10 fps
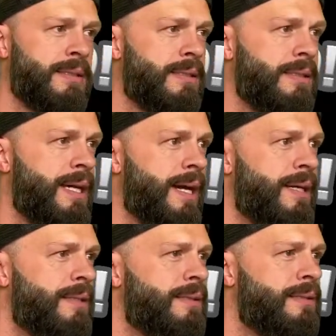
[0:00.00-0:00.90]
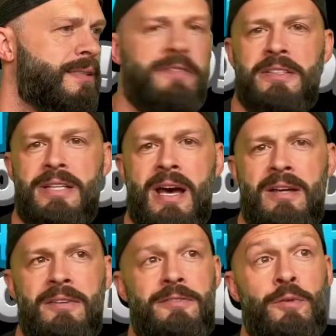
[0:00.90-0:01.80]
yeah, definitely
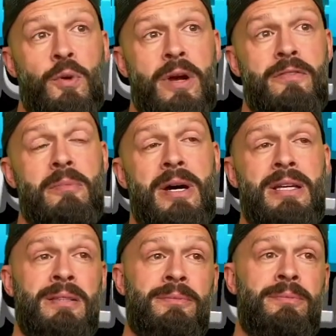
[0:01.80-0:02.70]
not for everybody, and